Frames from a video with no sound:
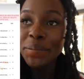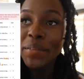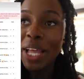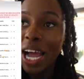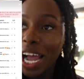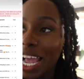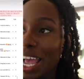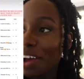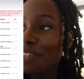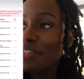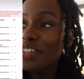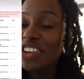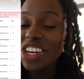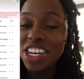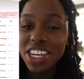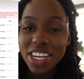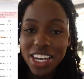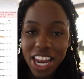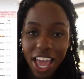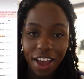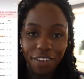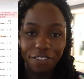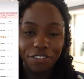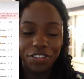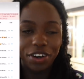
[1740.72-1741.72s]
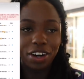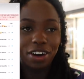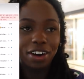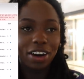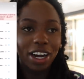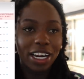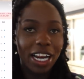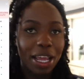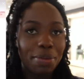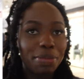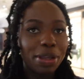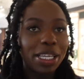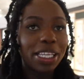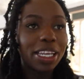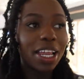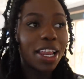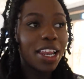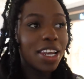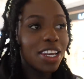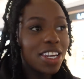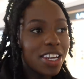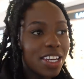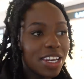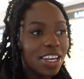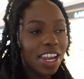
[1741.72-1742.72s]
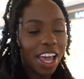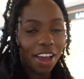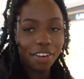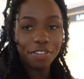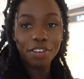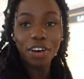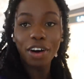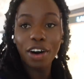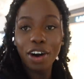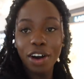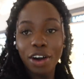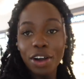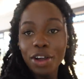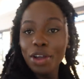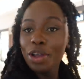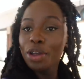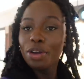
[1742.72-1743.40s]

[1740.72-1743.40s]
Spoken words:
I have never, and I mean never,